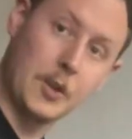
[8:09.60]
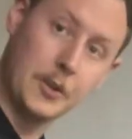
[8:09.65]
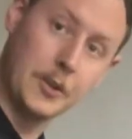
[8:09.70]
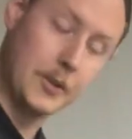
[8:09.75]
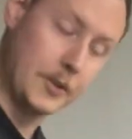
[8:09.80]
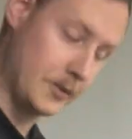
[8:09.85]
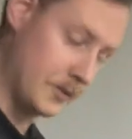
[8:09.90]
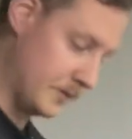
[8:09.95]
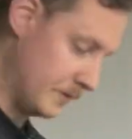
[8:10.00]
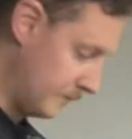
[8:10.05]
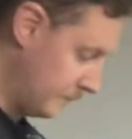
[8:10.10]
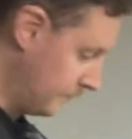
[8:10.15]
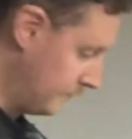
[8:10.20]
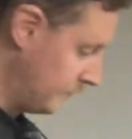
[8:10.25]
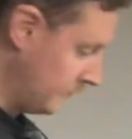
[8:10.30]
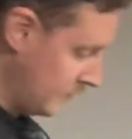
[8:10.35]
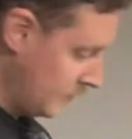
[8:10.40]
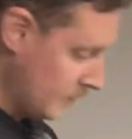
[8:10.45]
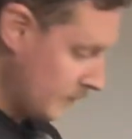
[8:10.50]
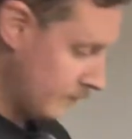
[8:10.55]
news.
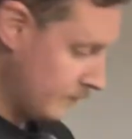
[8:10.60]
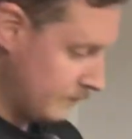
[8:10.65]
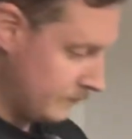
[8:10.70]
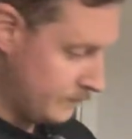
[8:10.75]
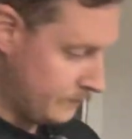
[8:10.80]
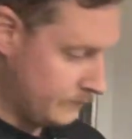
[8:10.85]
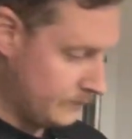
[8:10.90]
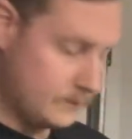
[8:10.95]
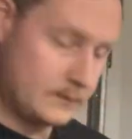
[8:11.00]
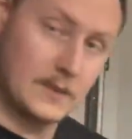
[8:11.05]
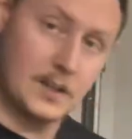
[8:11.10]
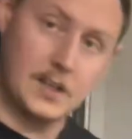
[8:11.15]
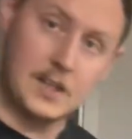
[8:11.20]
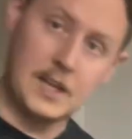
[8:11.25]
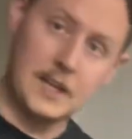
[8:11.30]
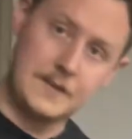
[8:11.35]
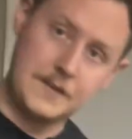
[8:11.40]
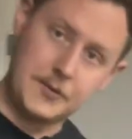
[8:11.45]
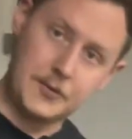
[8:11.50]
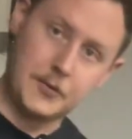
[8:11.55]
I
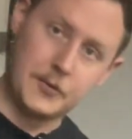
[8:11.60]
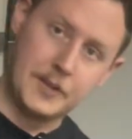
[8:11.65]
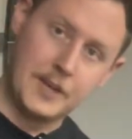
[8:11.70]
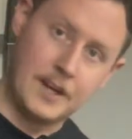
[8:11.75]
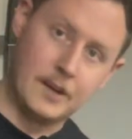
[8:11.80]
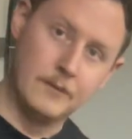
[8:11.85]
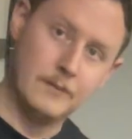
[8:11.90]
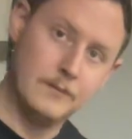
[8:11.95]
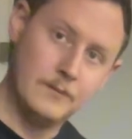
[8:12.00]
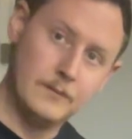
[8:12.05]
have the tool now.